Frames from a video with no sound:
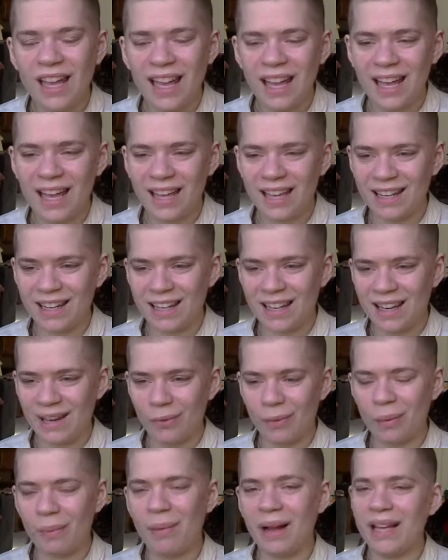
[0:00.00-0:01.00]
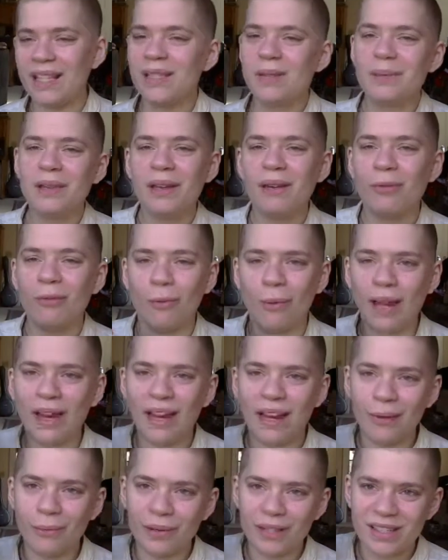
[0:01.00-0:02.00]
And it reminds me of when
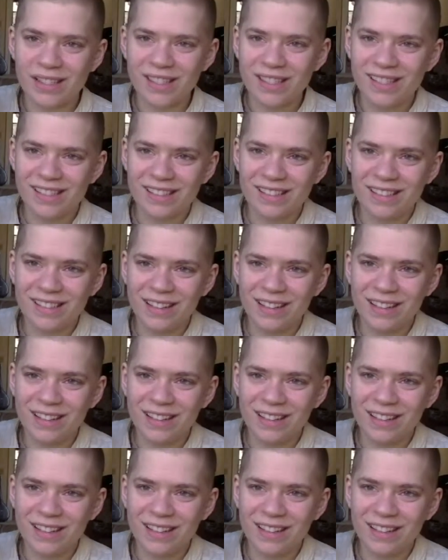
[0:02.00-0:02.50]
I was,